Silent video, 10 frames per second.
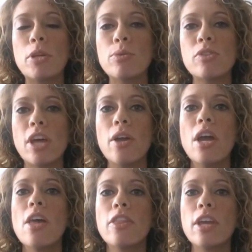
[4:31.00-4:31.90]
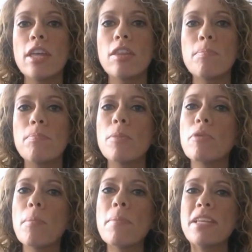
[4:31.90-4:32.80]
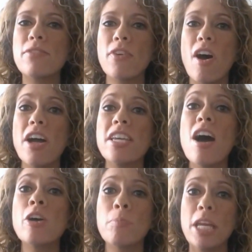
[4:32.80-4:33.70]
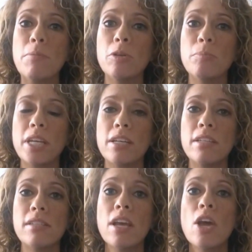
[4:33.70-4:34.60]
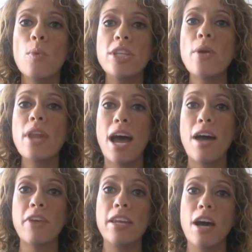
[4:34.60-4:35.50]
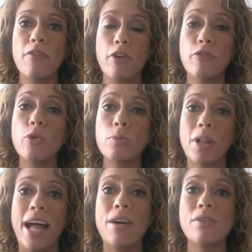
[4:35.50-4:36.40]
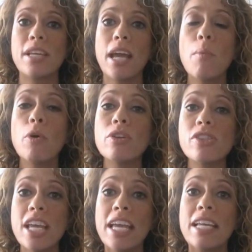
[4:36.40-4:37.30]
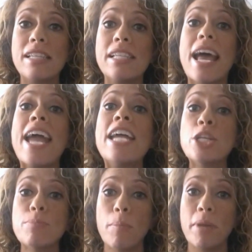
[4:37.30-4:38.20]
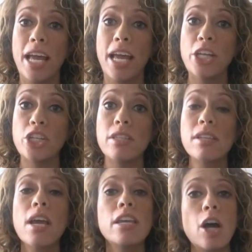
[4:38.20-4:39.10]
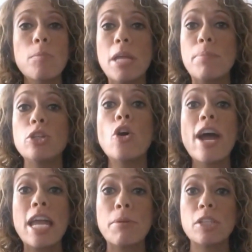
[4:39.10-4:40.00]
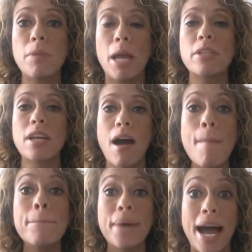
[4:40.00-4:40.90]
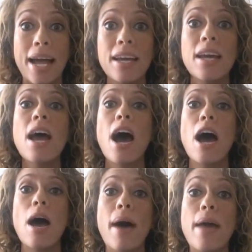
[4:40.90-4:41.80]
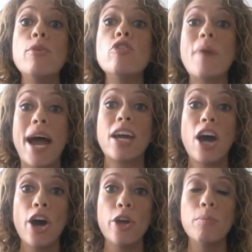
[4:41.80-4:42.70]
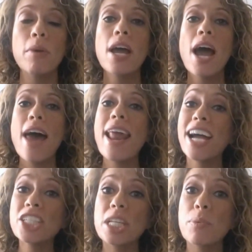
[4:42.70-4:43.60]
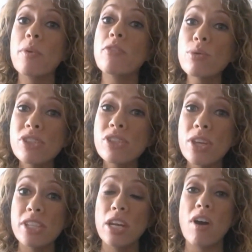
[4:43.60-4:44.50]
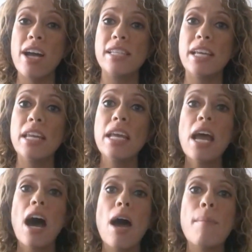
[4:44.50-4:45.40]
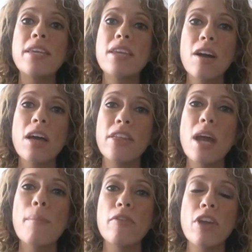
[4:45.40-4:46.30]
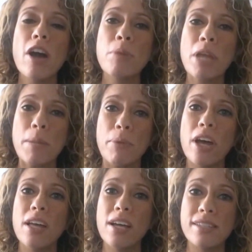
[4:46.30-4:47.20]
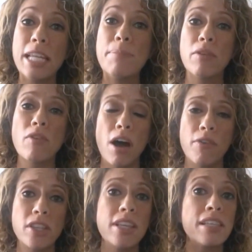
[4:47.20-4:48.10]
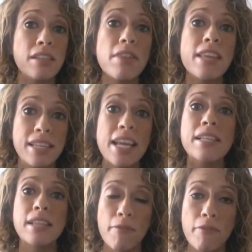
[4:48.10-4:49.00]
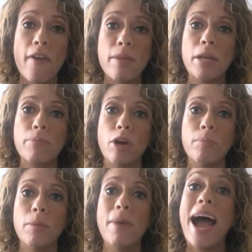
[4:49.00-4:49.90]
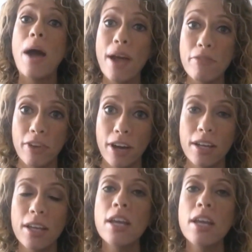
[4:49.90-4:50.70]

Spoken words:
but also the problem is for our young people, because we don't have enough affordable housing. And what you're seeing is these ageing populations, young people not able to come back and move back home. And actually what we've also seen a rise in the number of young people that are sleeping rough. So this is a very big problem. However,